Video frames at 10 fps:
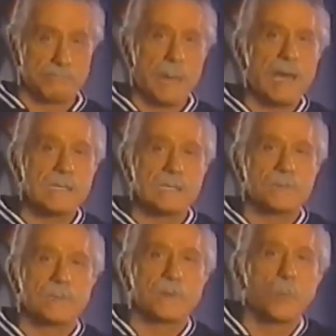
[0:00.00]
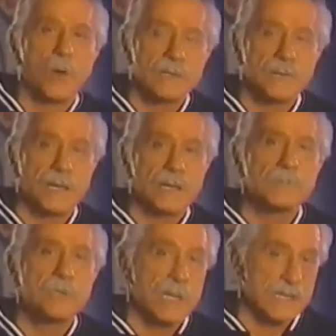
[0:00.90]
massive,
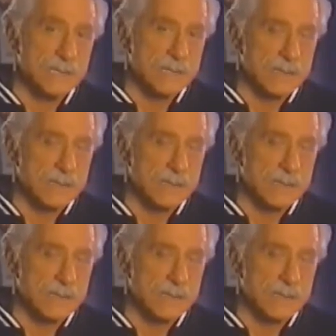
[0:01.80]
well-developed chest.